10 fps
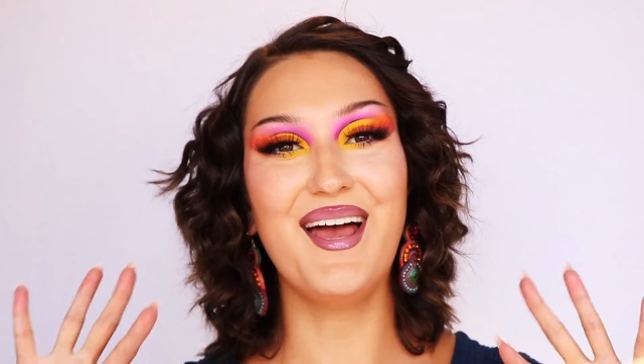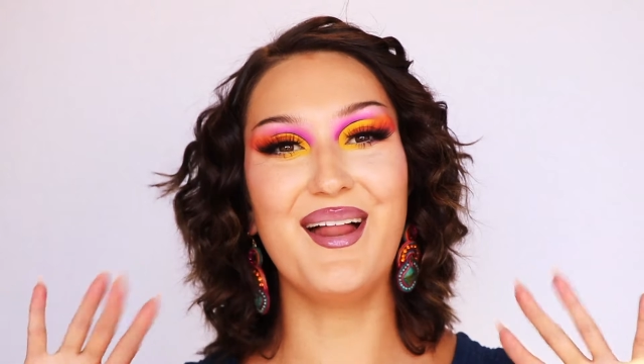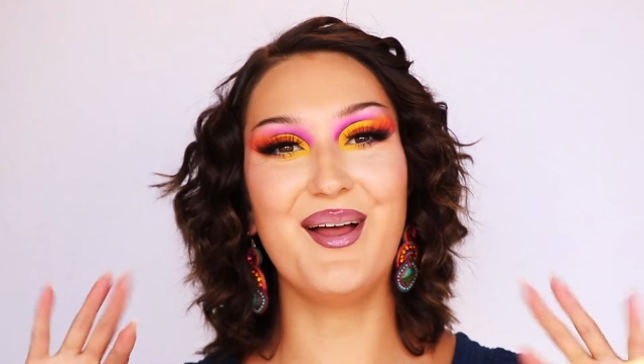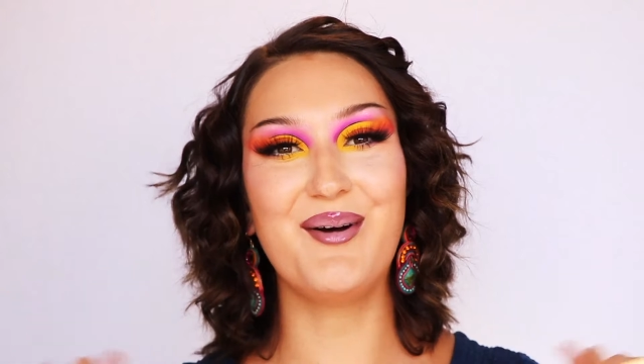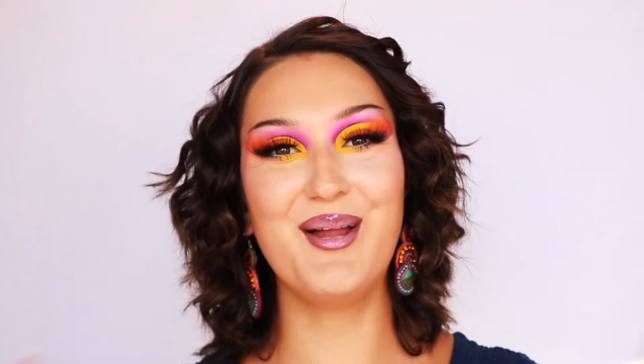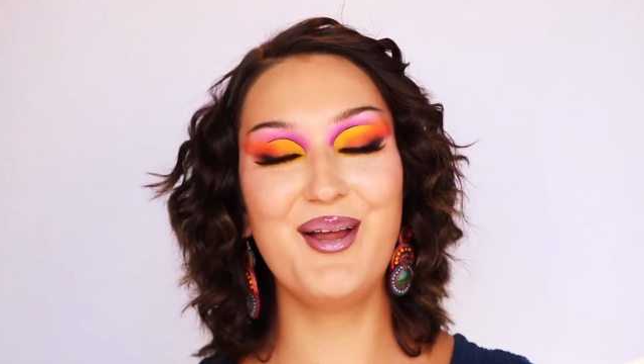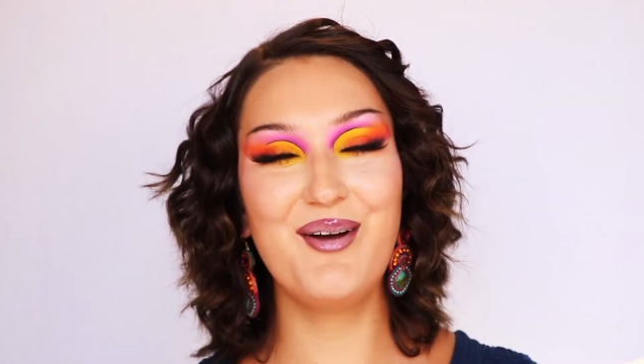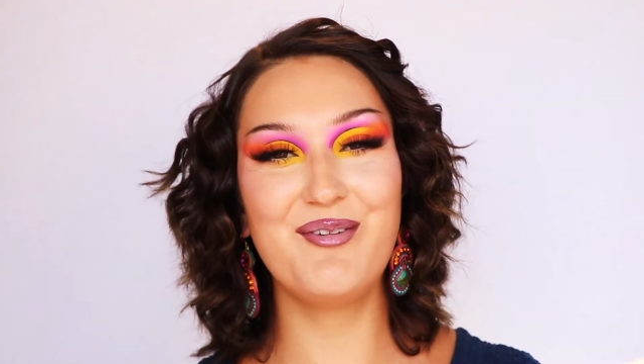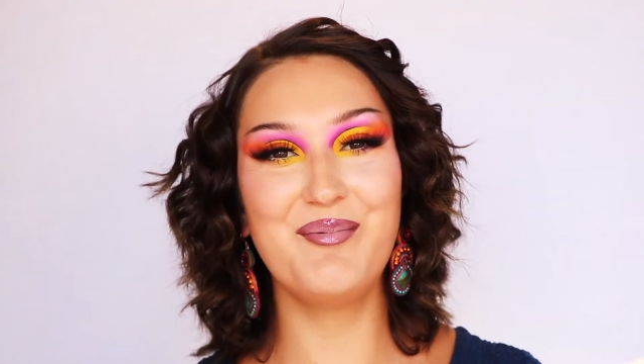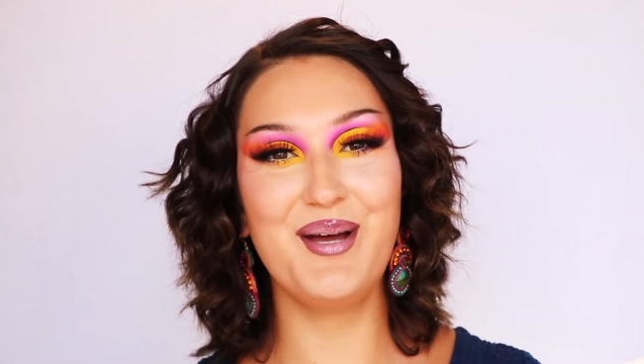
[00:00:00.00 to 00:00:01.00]
Hello
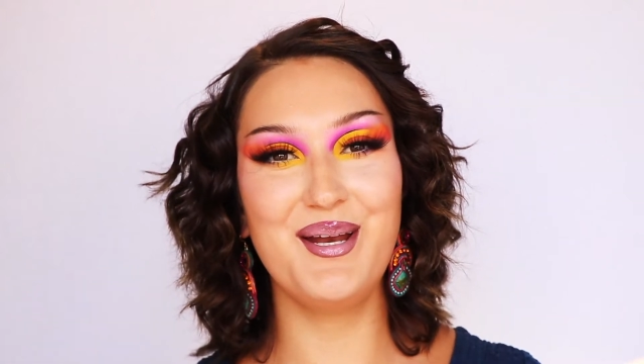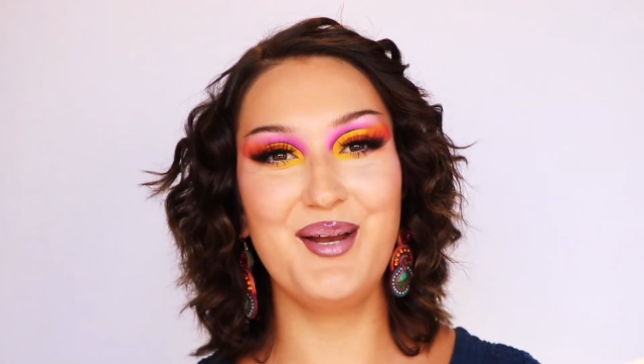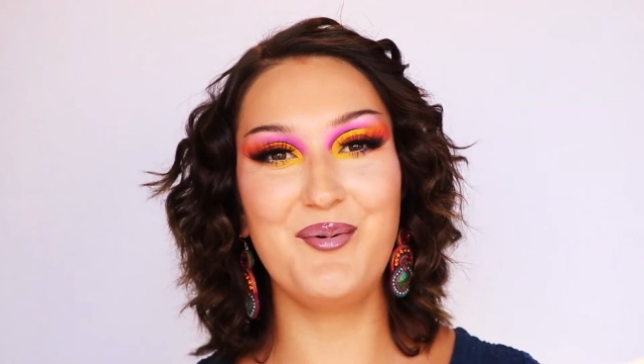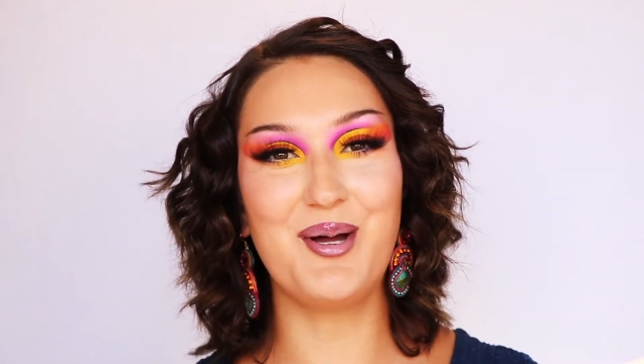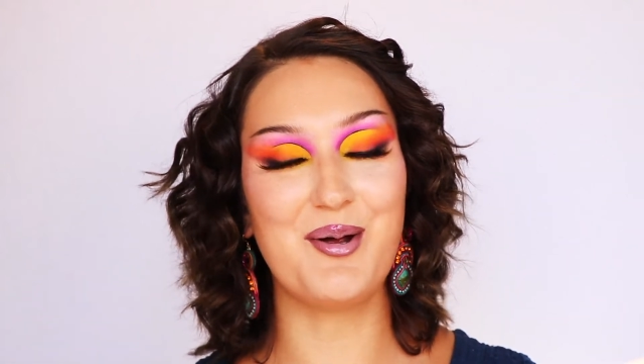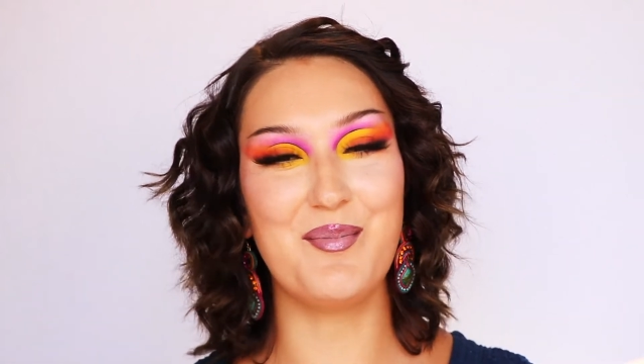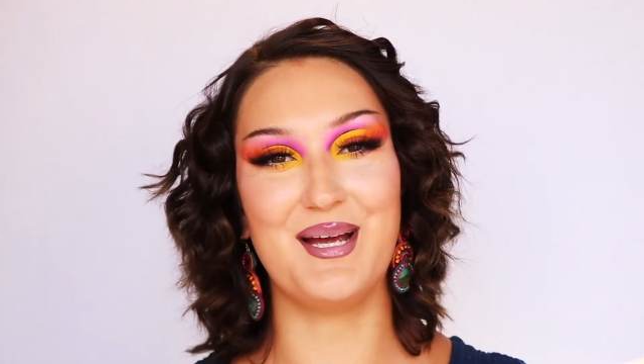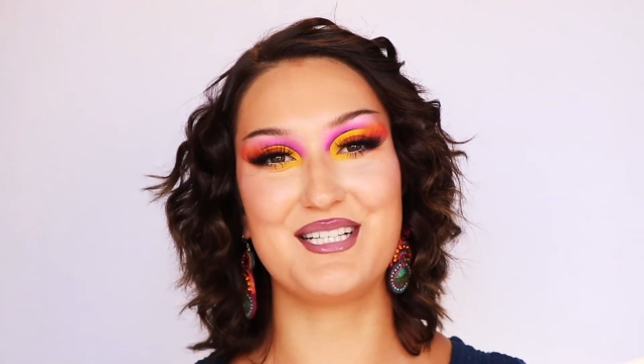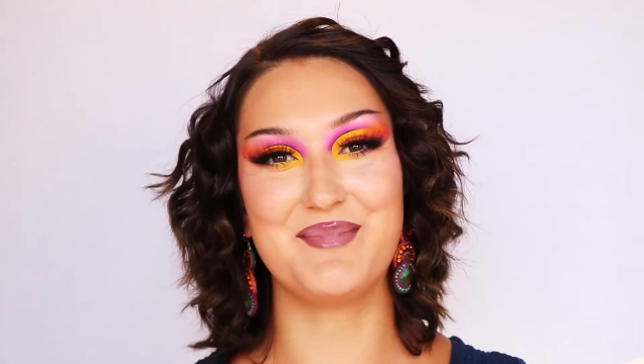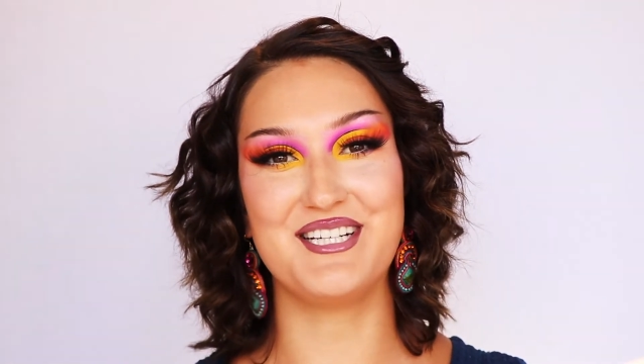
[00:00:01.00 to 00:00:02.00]
everybody, and welcome
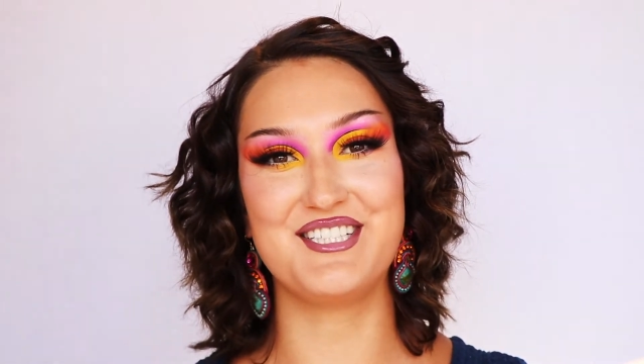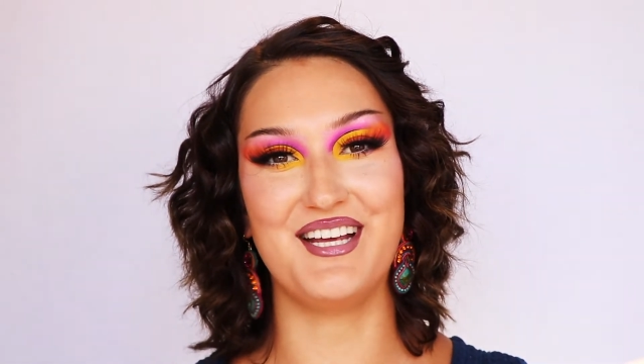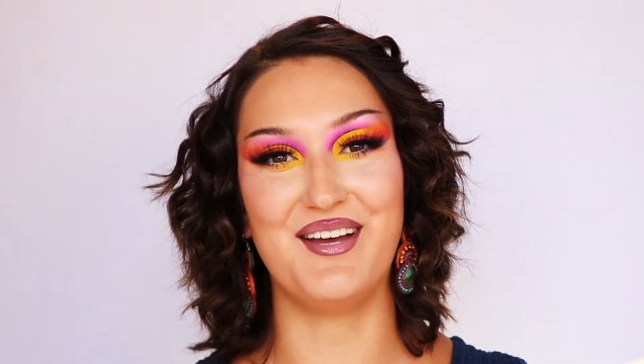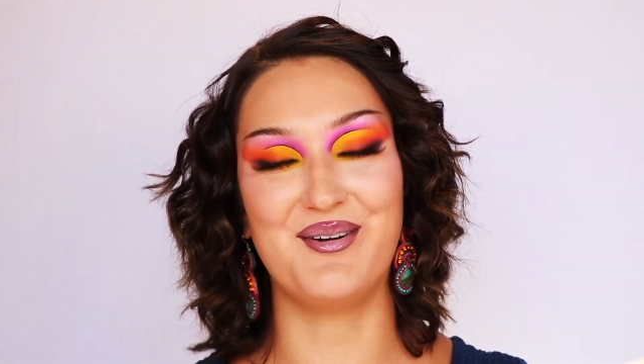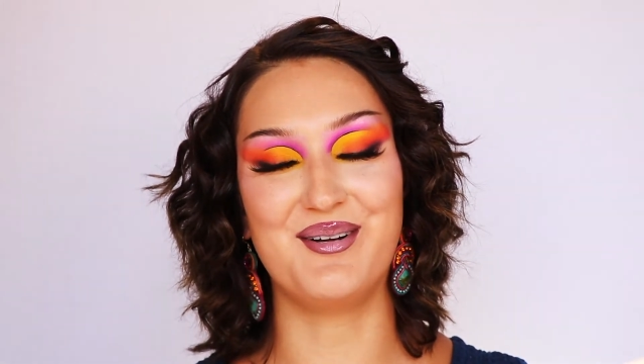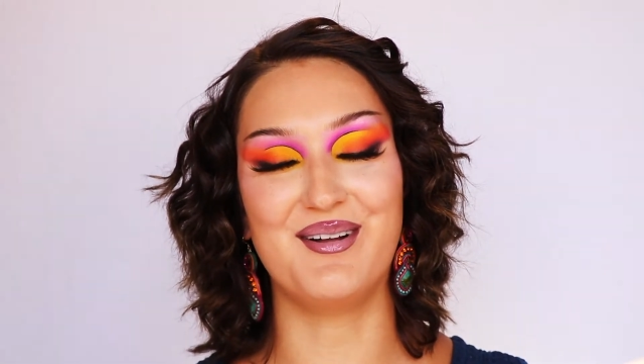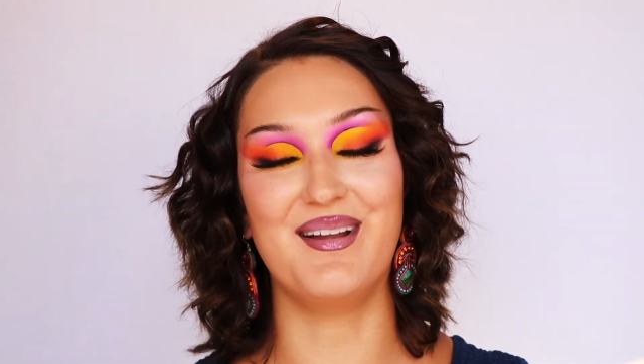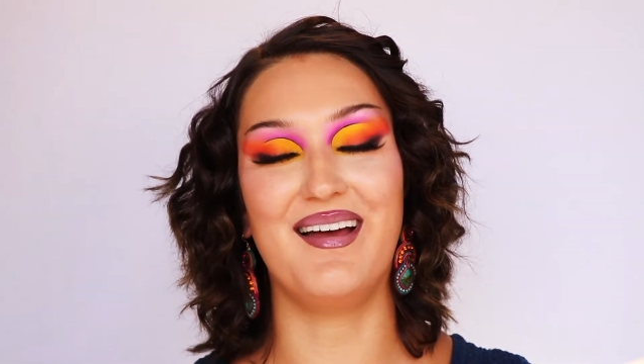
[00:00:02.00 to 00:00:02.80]
back to my channel.